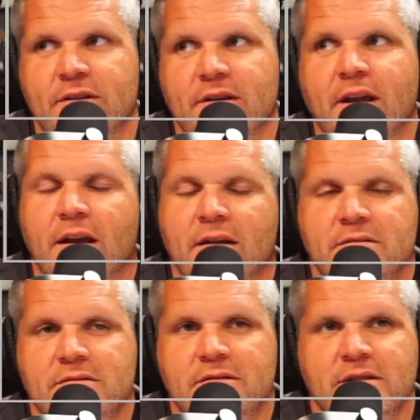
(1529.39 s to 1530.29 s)
Yeah,
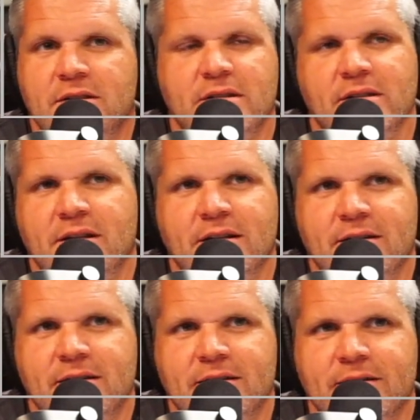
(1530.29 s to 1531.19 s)

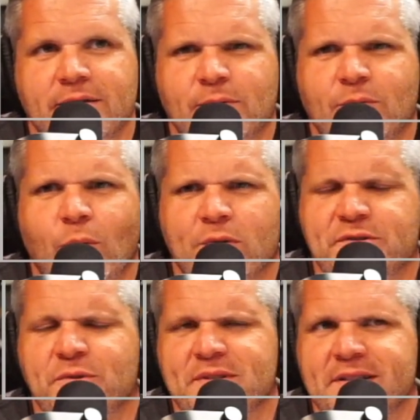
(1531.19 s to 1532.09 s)
like once or
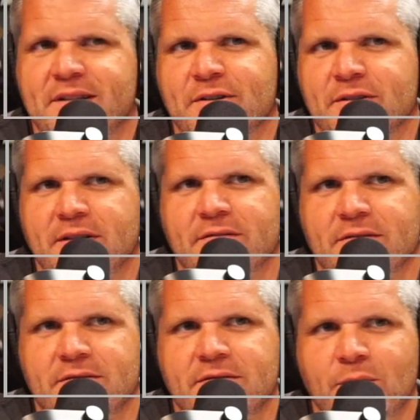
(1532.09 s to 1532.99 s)
twice a year, he'll have
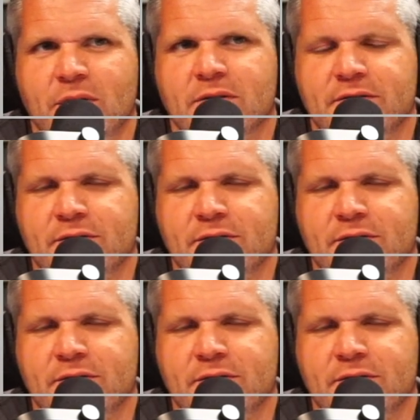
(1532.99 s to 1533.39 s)
a beer or two.